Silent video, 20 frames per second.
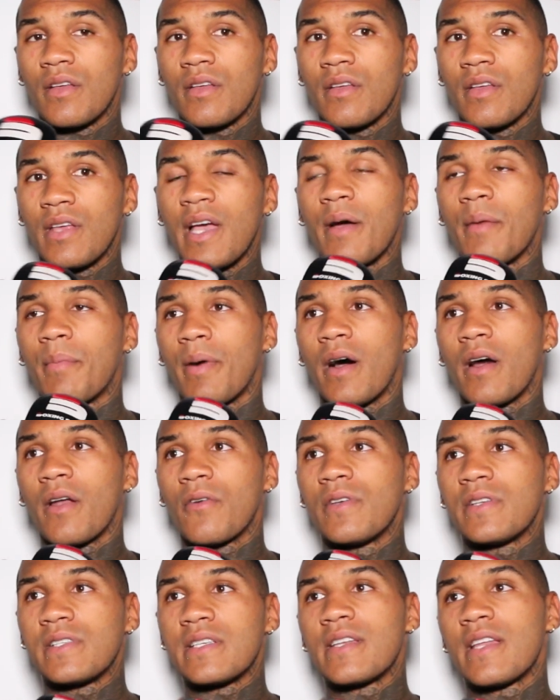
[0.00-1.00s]
Yeah, part of
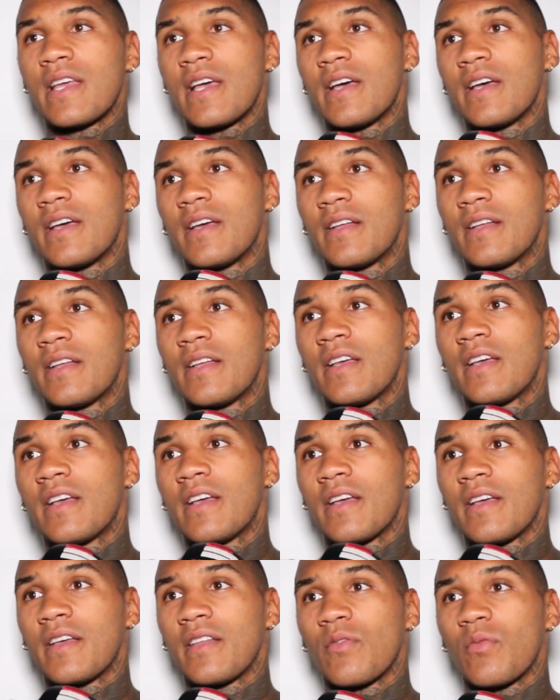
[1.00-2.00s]
the reason, yeah.
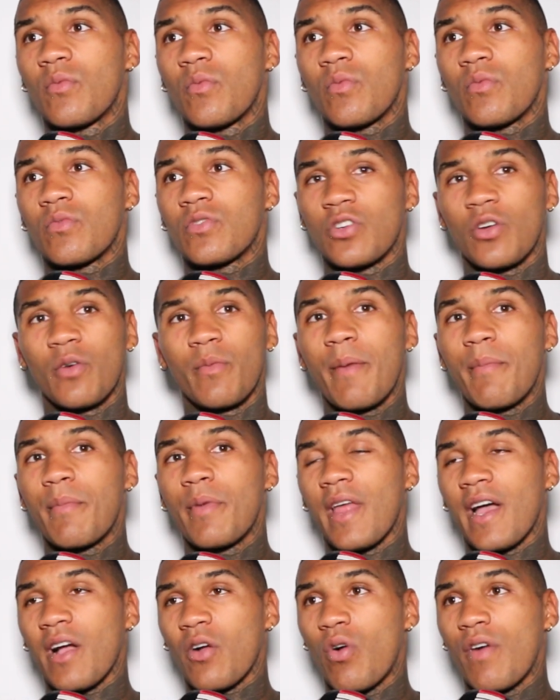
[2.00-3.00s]
Do you know, I remember
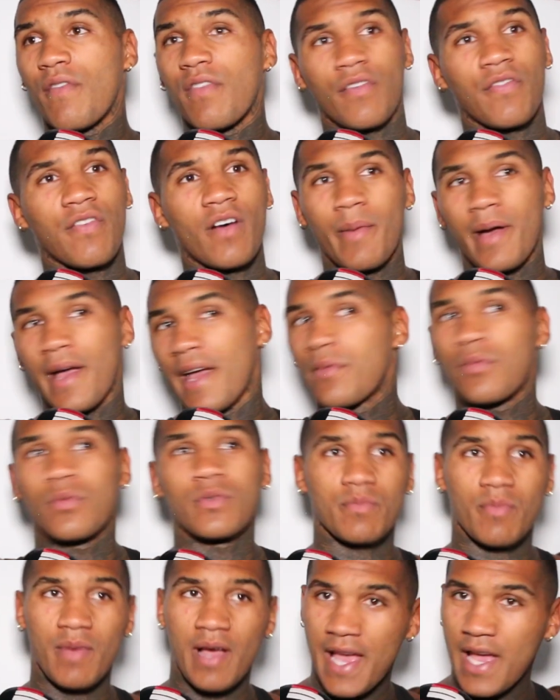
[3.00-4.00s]
that Quivler fight? My, head
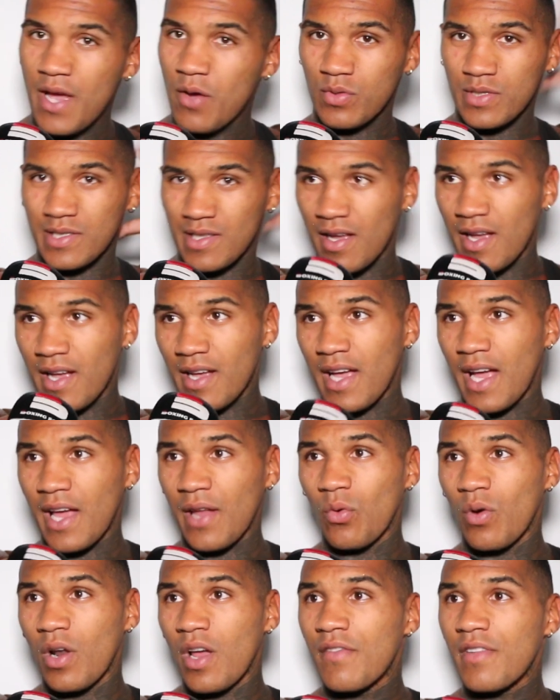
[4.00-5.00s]
was, my hair was yeah. like going
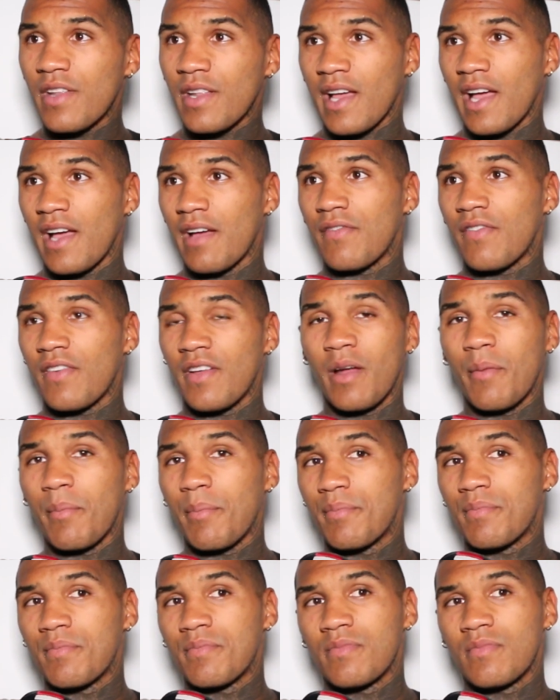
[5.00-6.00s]
all over the gaff, and I,
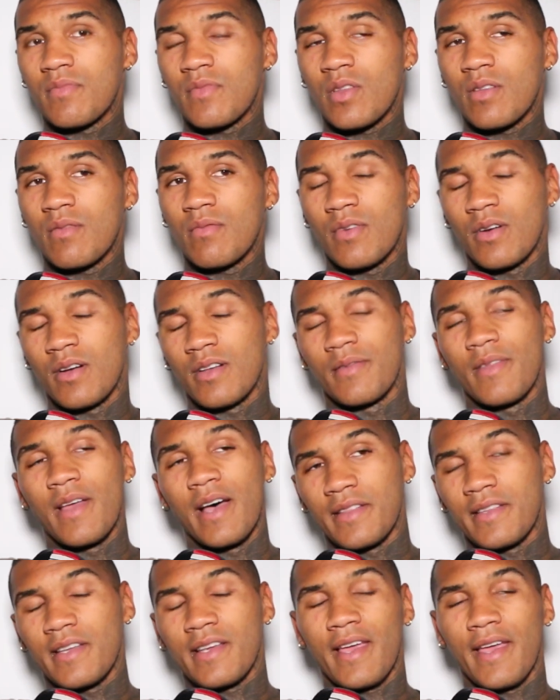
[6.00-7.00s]
well, no,
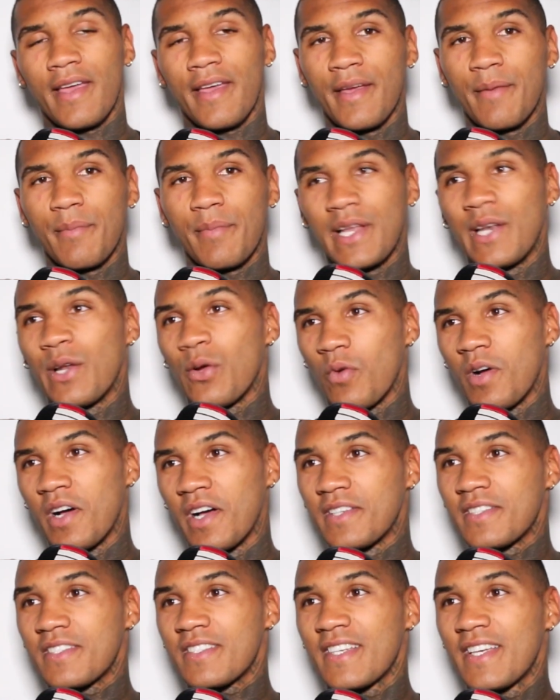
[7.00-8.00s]
I did get hit, but it looked
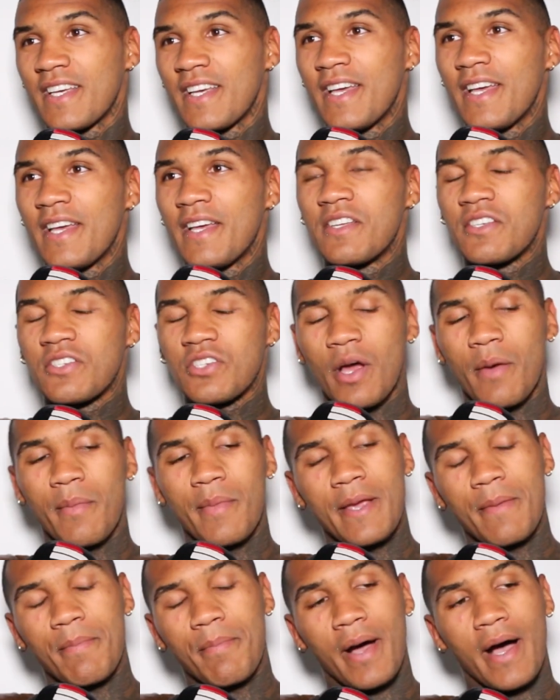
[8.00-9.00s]
worse. Do you know what
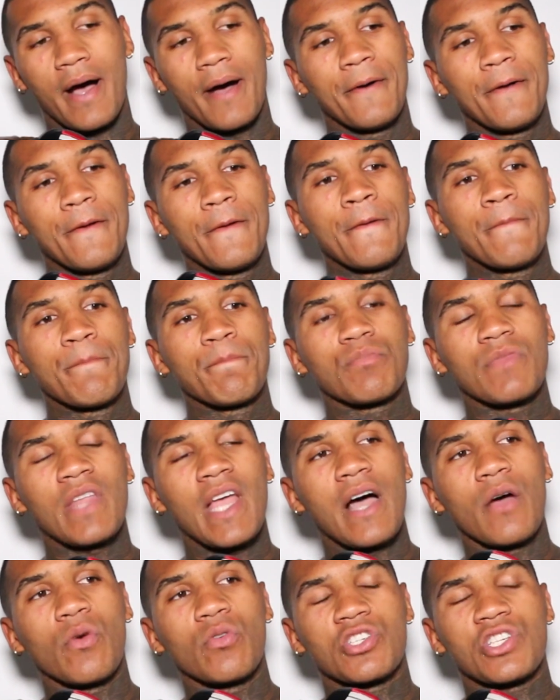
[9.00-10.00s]
I mean? But,
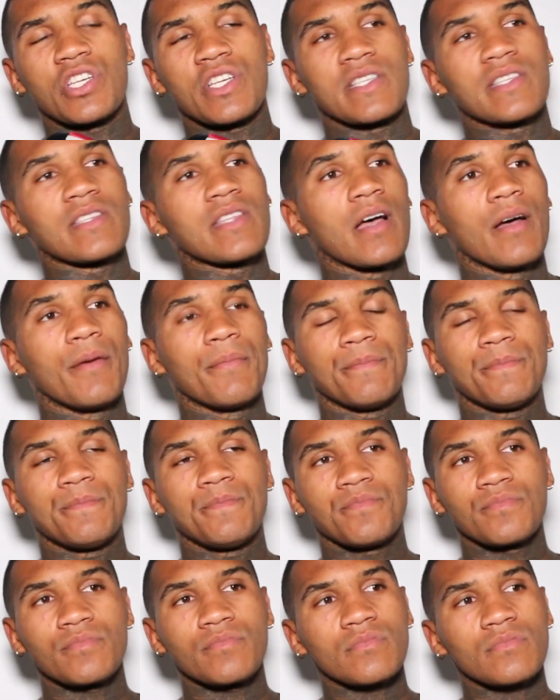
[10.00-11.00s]
no, it was just, um,
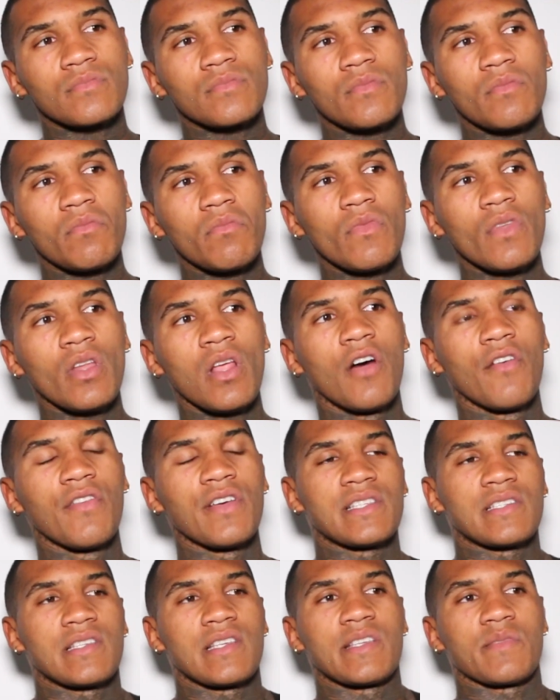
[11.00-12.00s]

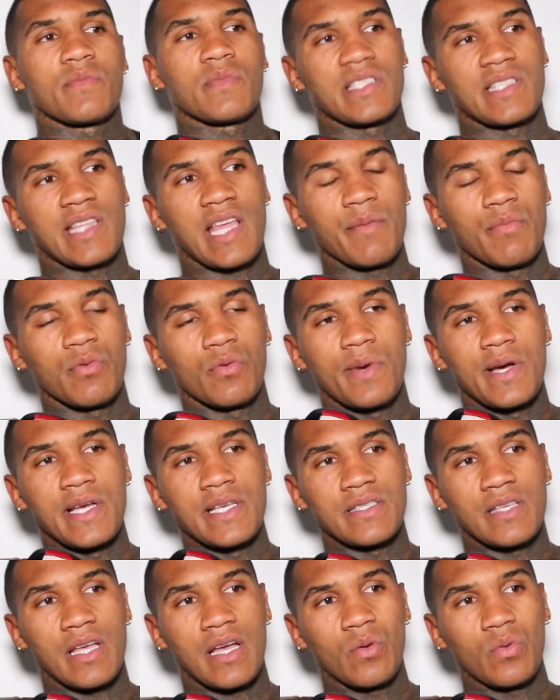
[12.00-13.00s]
obviously he's my stable
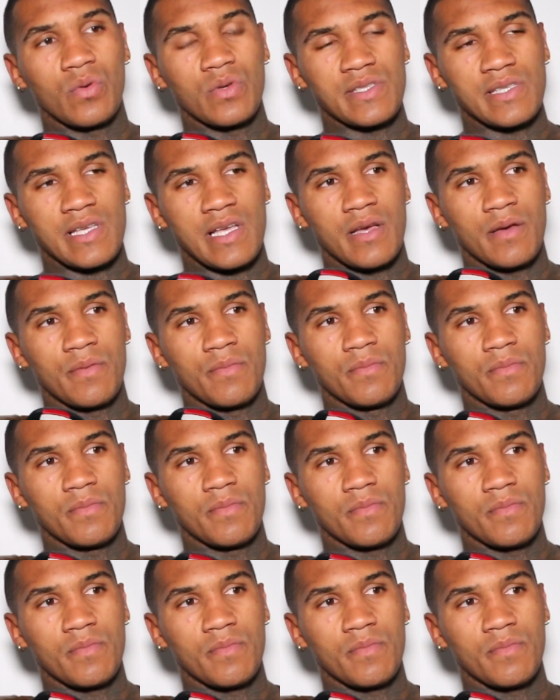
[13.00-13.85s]
mate, so it was, um,